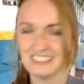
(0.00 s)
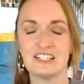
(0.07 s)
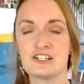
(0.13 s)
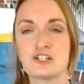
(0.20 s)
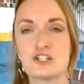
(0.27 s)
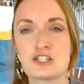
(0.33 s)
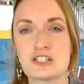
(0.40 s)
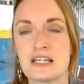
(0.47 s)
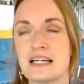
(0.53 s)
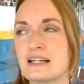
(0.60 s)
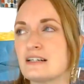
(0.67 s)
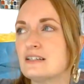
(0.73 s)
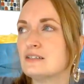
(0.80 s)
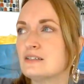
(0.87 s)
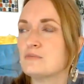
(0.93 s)
you're just like
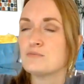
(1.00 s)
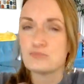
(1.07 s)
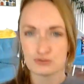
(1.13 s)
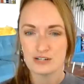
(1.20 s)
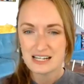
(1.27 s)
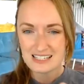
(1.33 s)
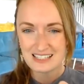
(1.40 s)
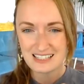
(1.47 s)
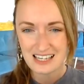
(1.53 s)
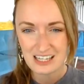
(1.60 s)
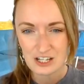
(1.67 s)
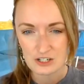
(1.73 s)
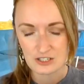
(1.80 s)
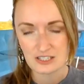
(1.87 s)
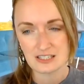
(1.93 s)
bracing
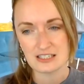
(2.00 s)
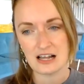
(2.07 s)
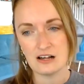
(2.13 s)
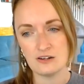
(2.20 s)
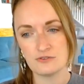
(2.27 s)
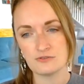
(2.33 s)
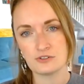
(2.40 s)
yourself,